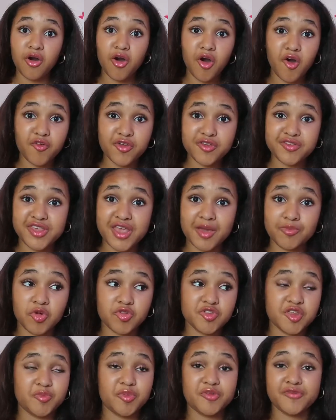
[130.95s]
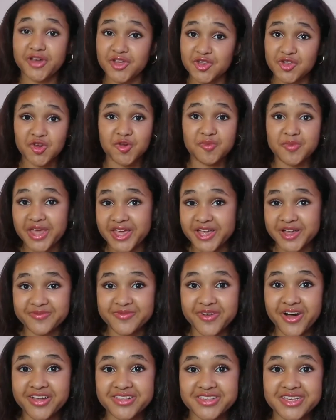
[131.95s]
Obviously, I'm not a professional makeup
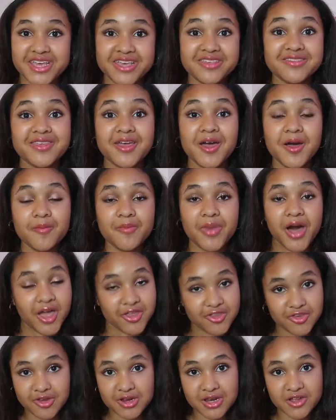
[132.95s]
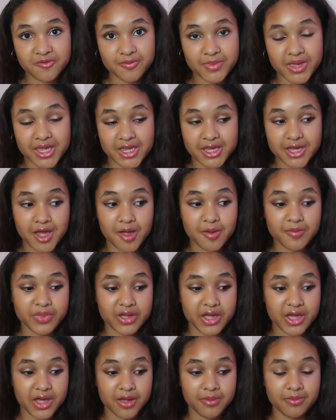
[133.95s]
artist, but I do love makeup,
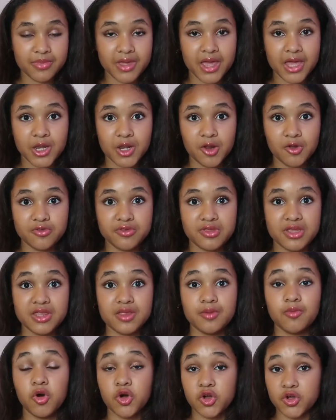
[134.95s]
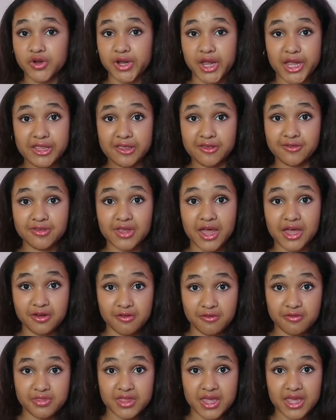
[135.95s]
and obviously the more creative side
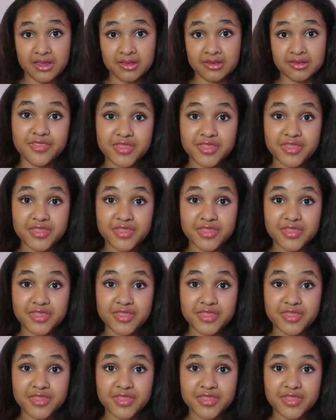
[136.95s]
of things.